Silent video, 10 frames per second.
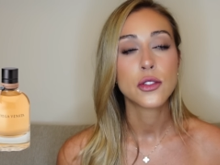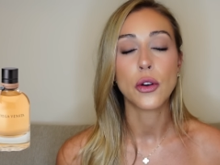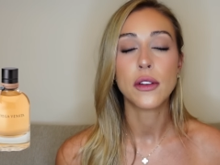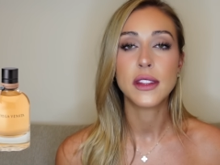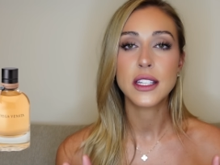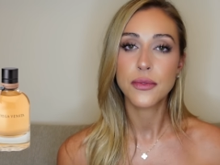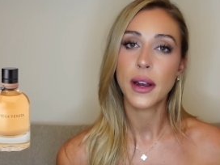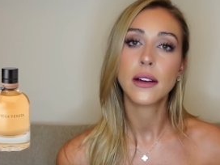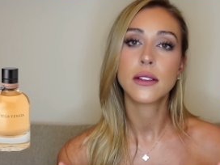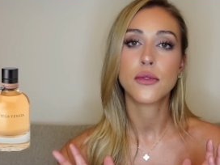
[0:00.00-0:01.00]
So this
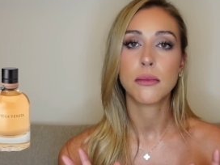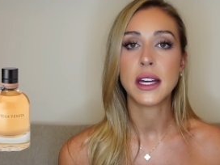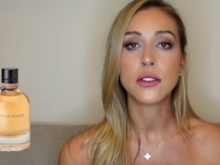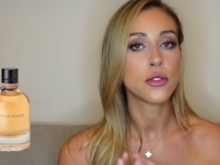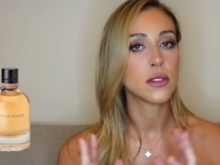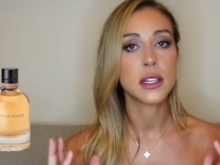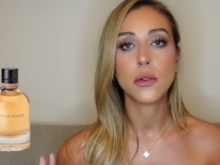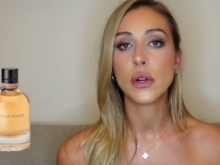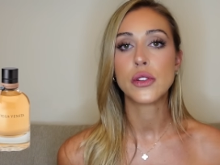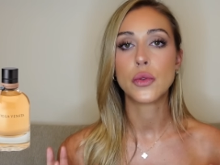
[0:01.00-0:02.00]
fragrance for me, it's just the
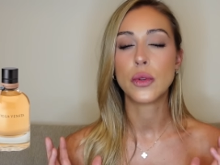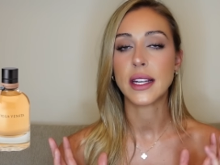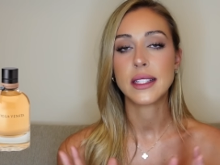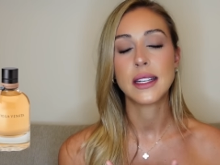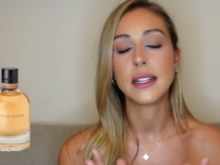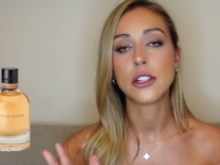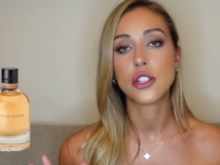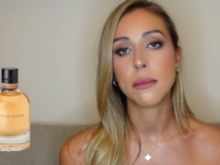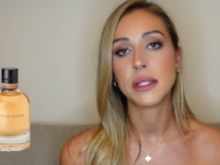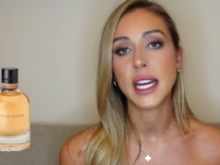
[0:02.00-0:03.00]
original like
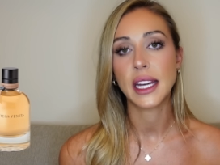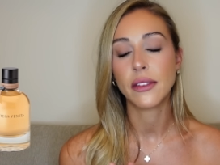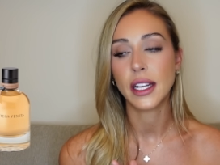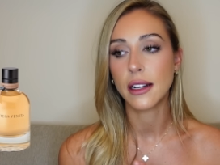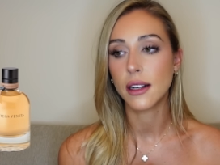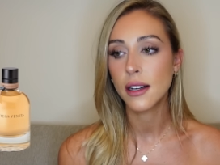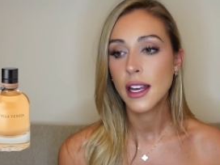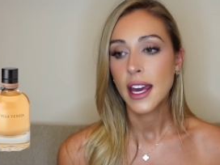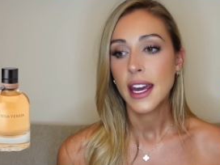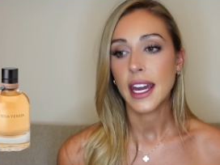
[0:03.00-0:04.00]
signature Bottega Veneta.
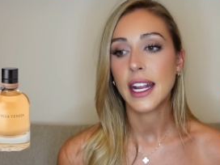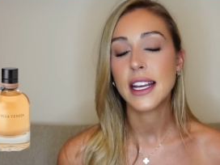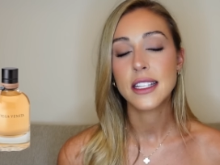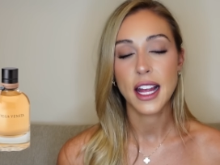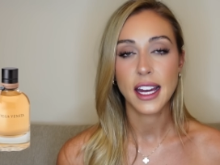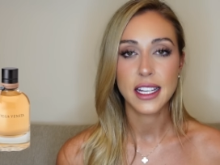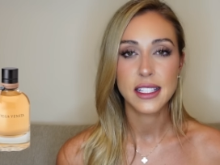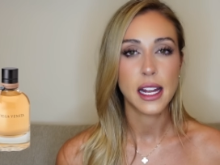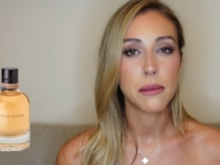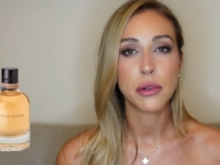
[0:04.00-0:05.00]
It is, like I
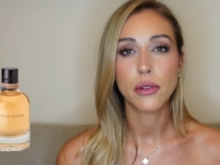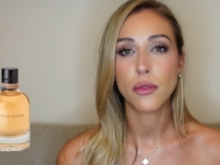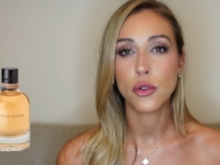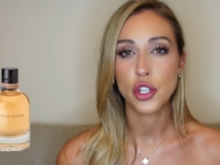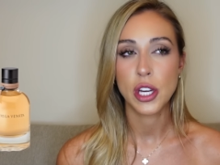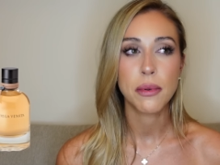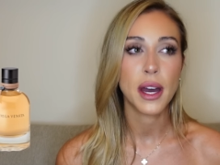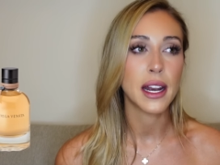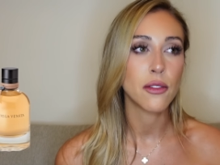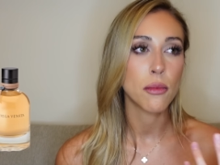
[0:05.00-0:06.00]
said, a beautiful ship,
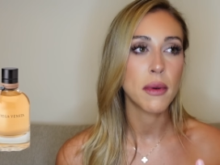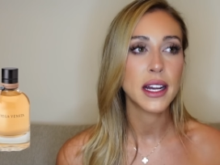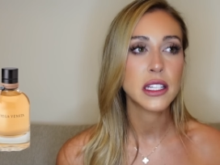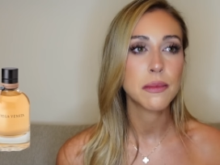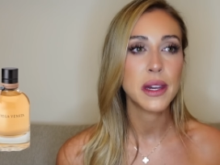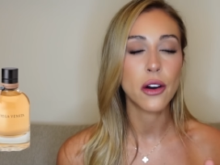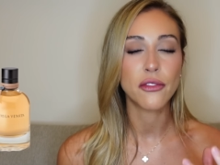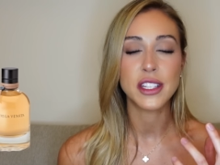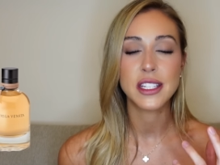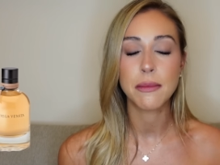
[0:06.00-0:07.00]
and it reminds me
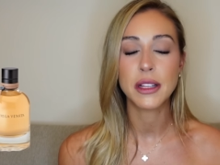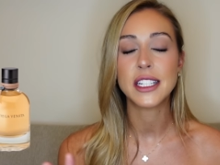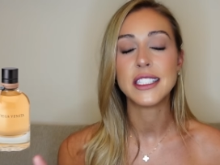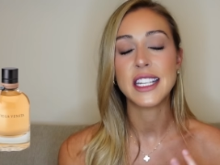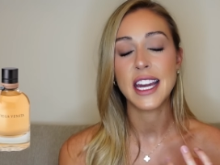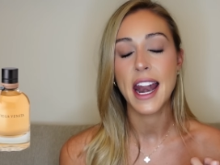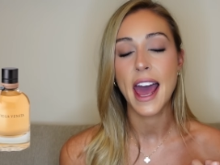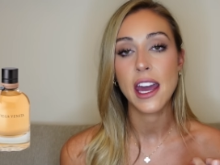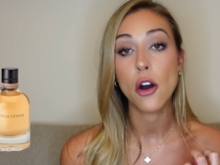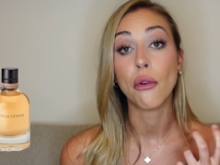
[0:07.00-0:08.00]
of the similar
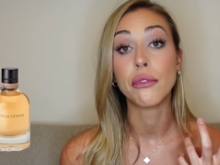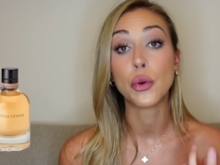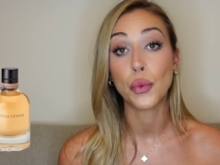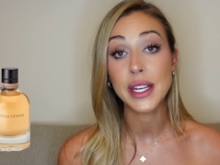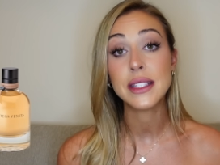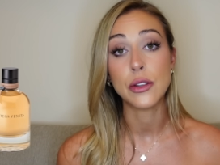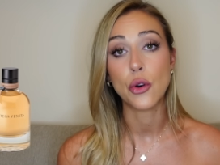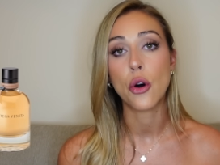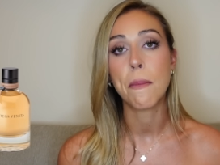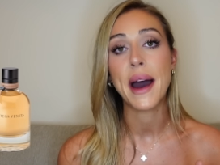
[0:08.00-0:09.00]
DNA of Gris
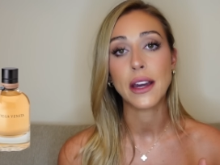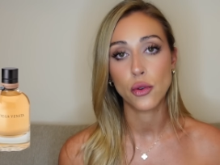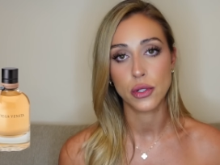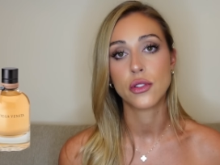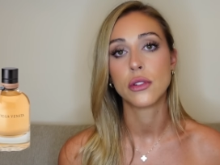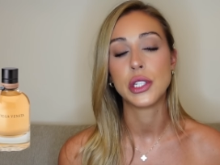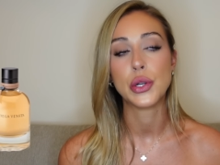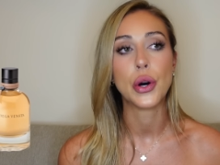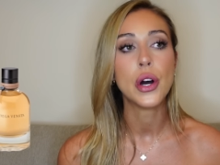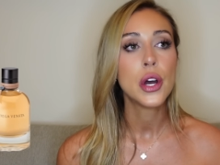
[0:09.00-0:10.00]
Dior by Christian
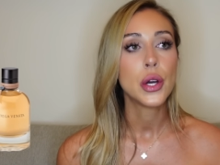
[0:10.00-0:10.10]
Dior.